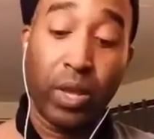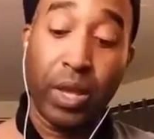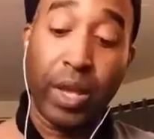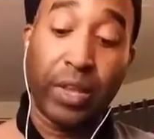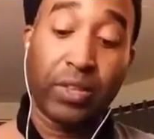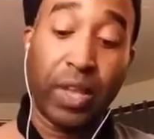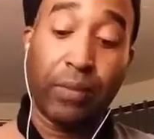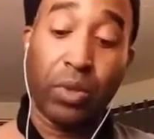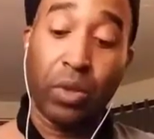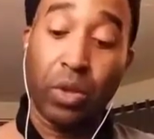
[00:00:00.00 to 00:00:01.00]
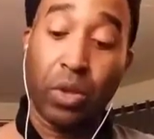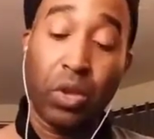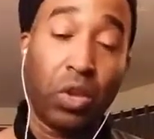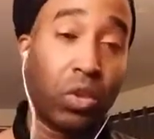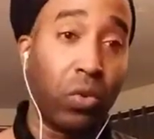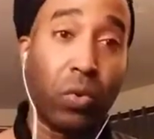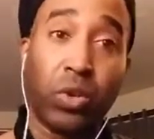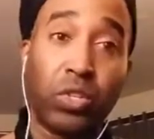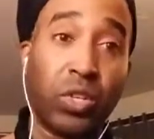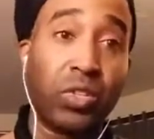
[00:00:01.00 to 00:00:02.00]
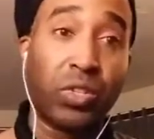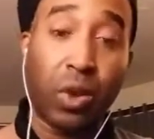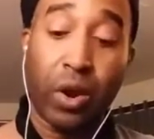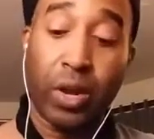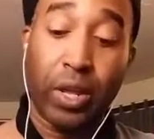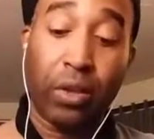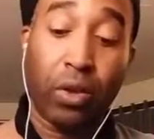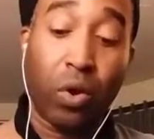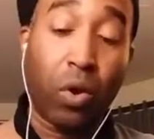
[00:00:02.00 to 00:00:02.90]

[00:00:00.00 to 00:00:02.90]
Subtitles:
except you're just starting